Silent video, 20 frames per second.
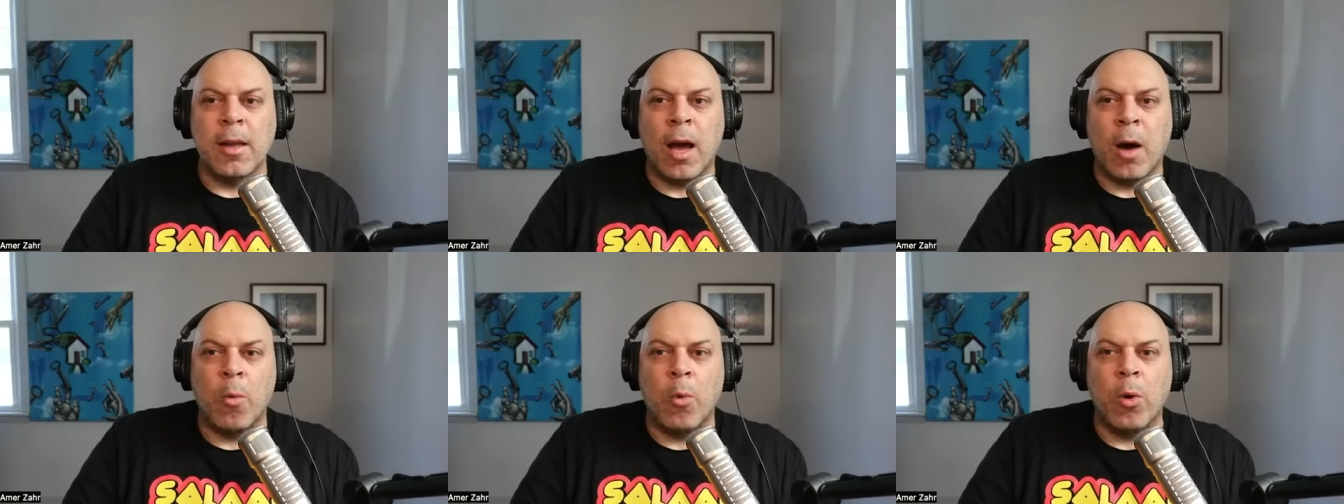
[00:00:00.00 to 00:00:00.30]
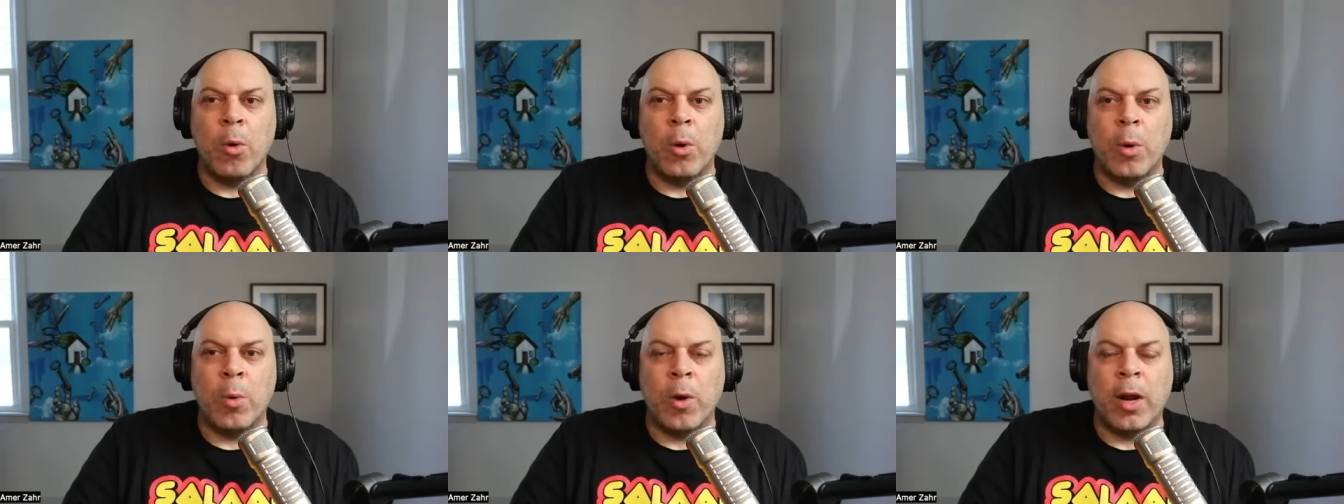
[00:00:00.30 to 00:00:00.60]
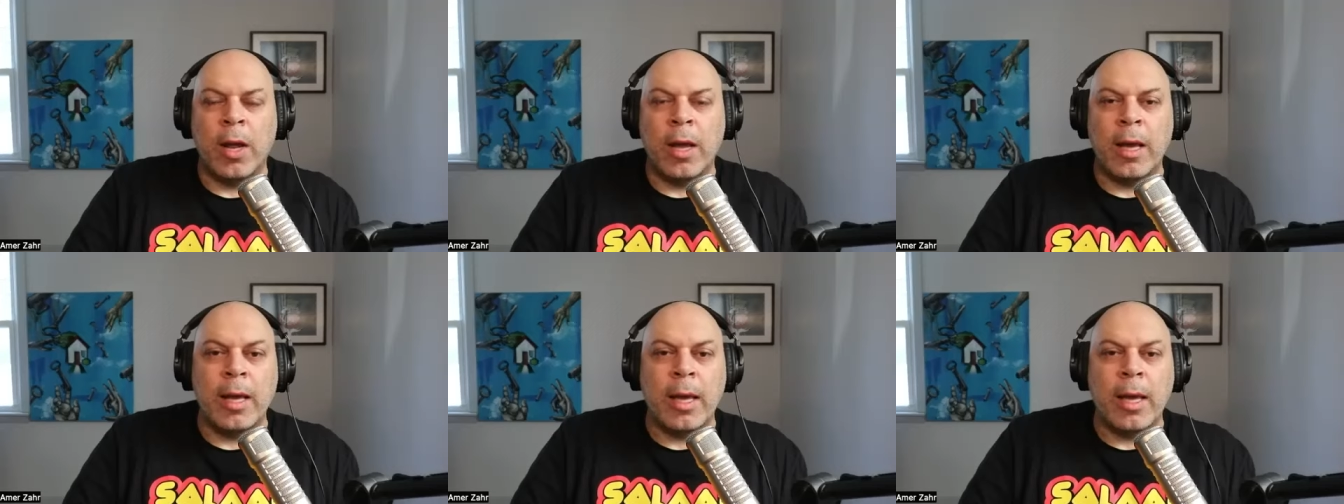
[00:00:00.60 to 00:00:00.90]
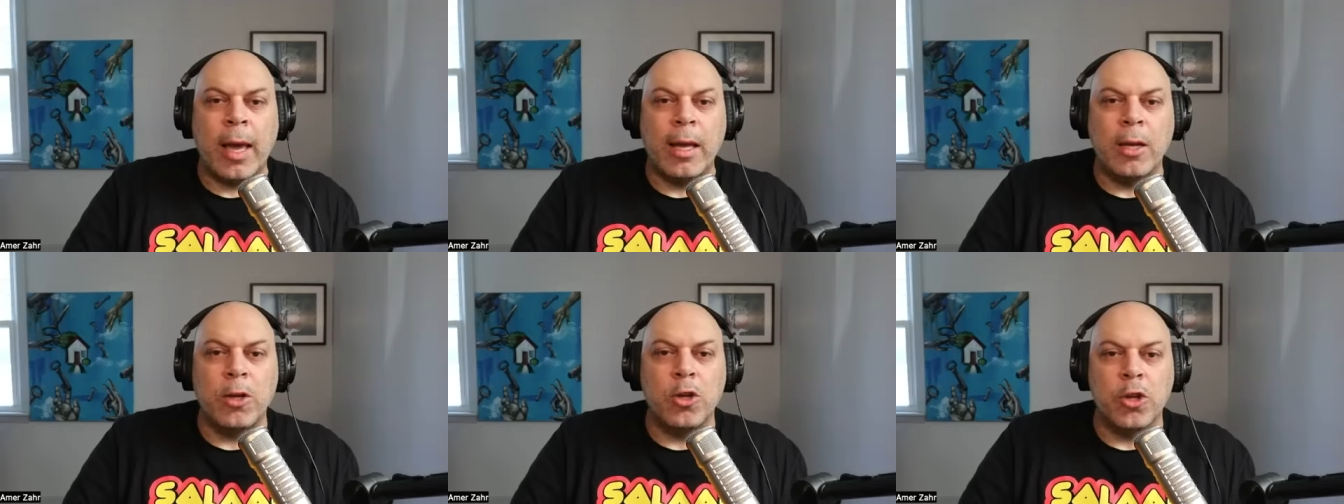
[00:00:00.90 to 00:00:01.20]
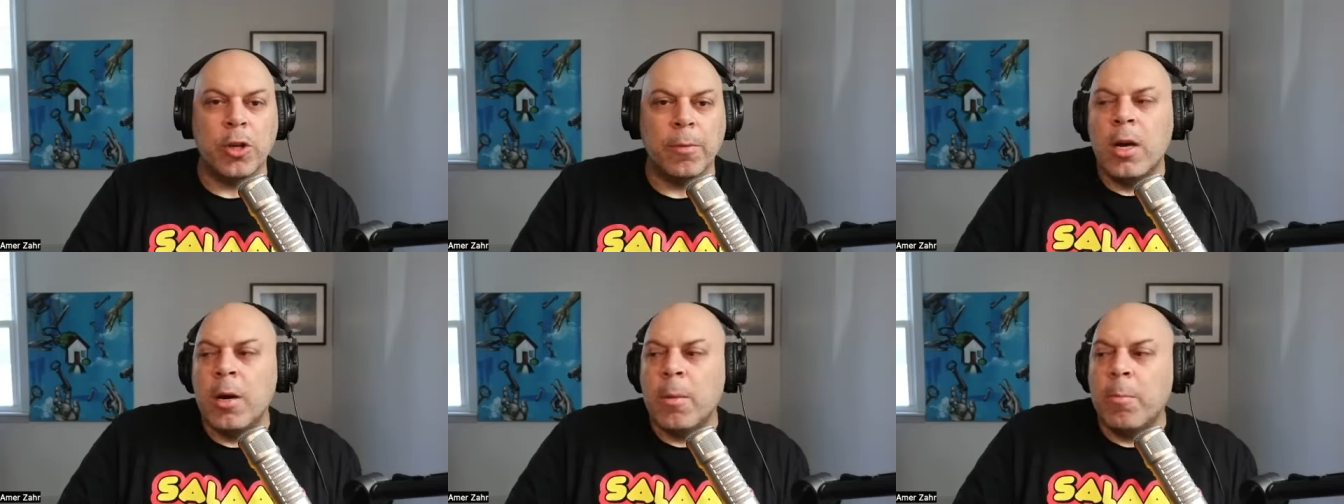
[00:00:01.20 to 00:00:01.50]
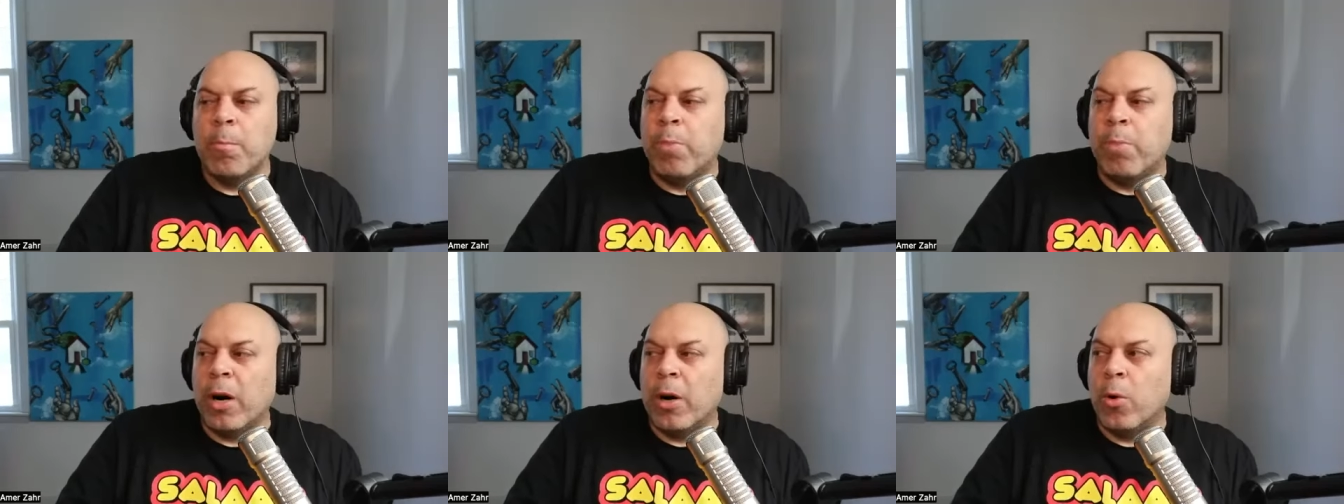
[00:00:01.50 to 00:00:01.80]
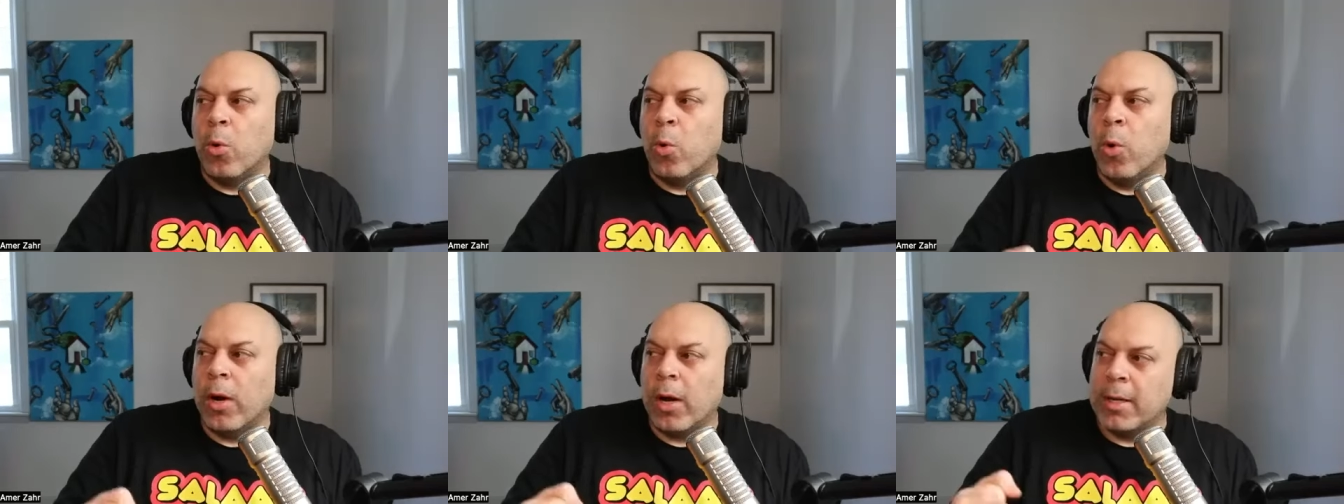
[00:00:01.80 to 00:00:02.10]
not what we want to engage in
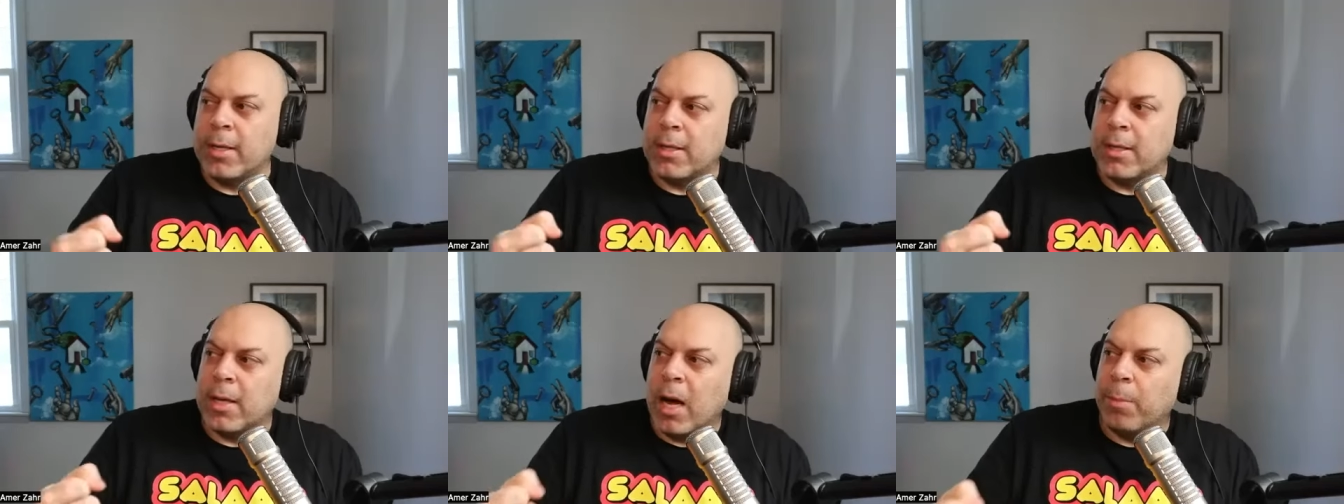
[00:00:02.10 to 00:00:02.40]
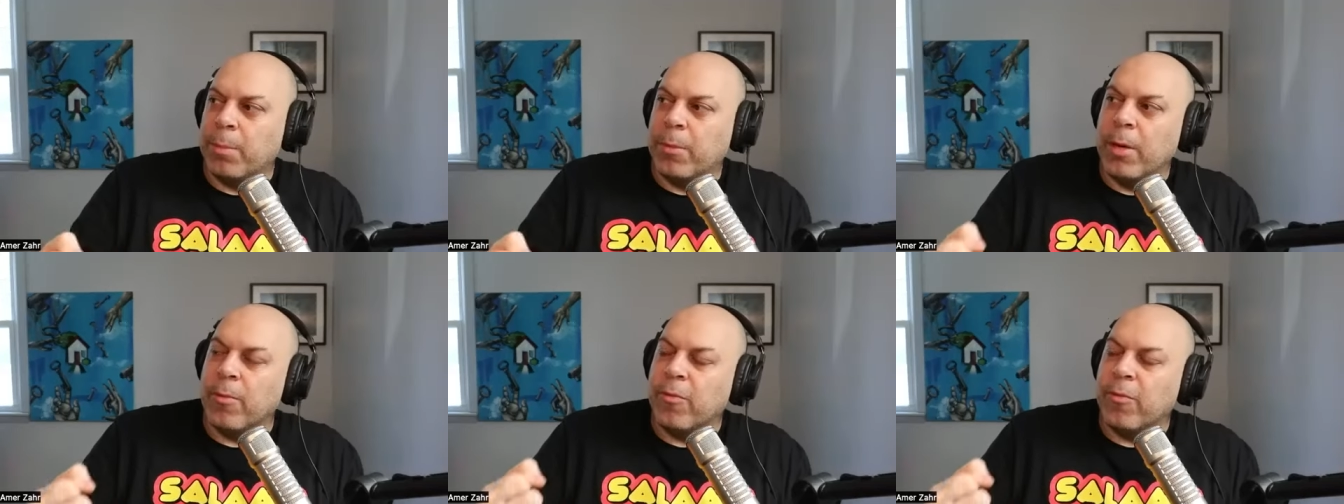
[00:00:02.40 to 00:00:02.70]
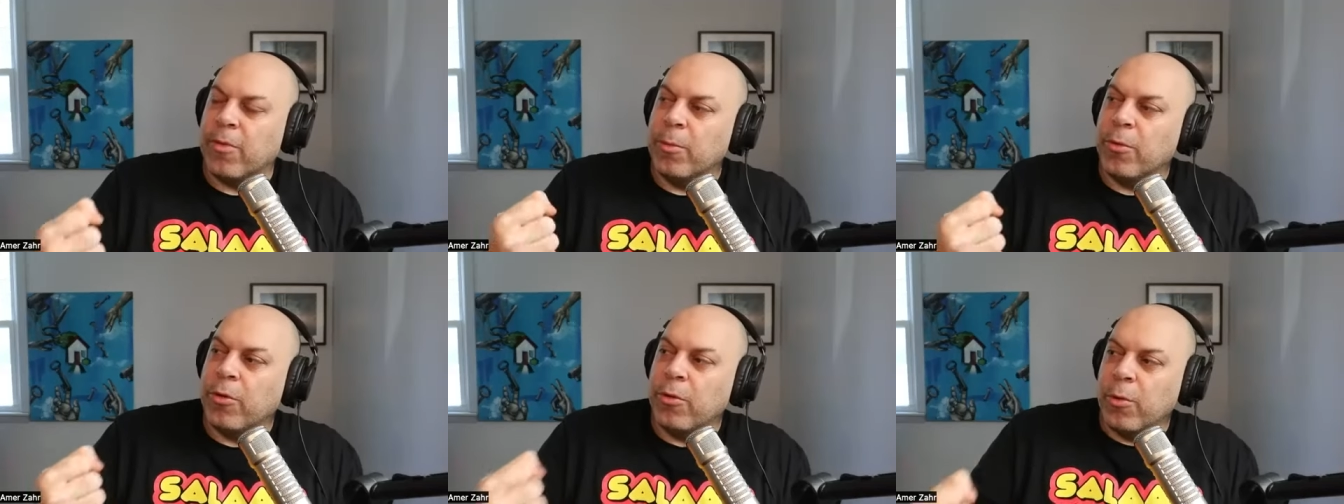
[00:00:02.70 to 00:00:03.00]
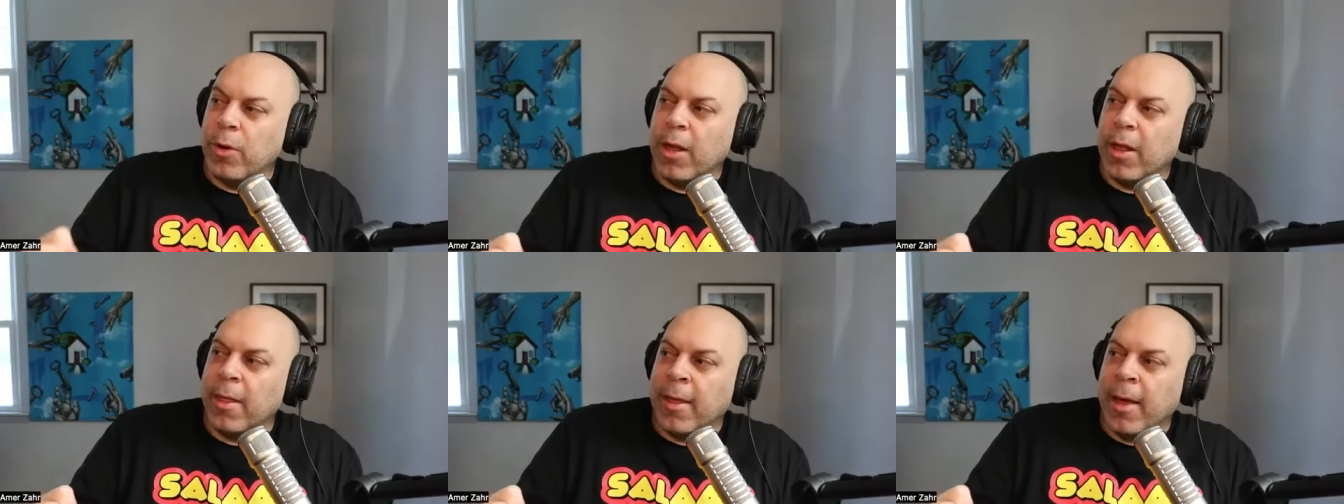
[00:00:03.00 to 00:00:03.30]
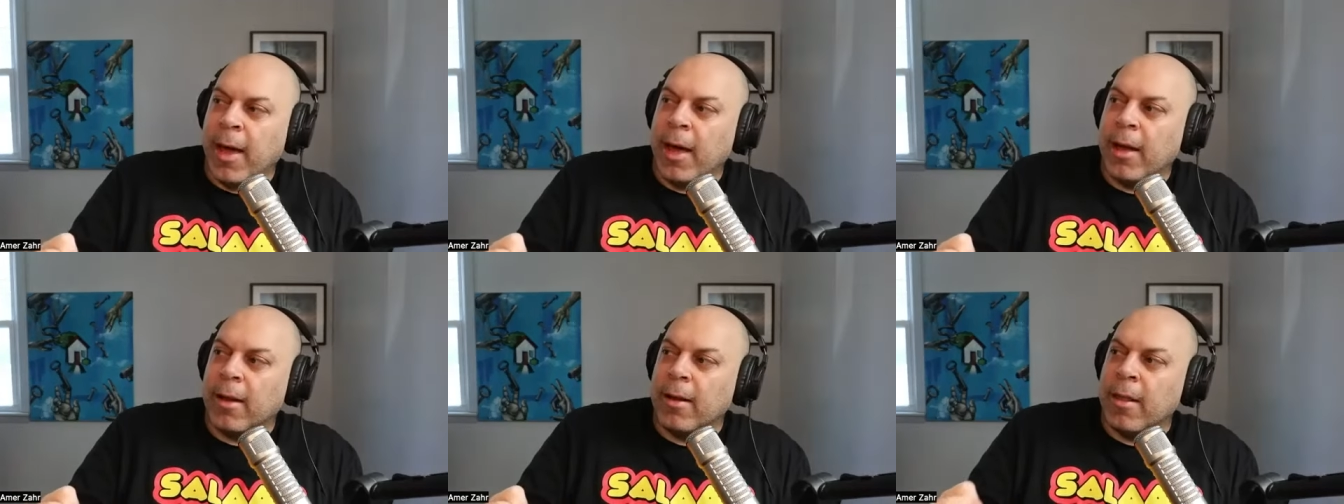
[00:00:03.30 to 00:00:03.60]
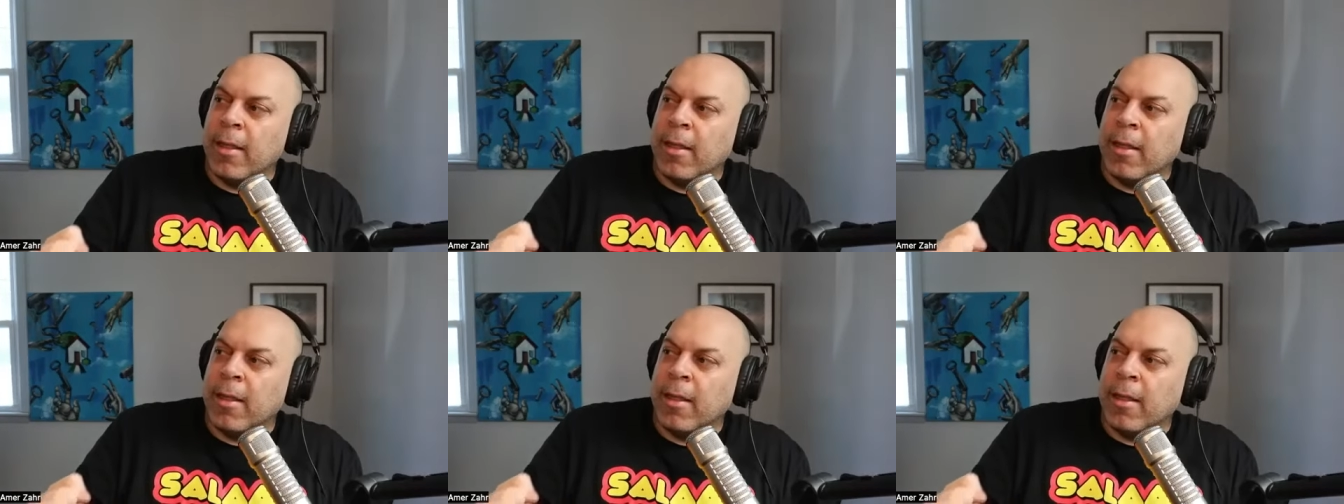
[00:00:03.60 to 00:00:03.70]
but when i stopped him from doing that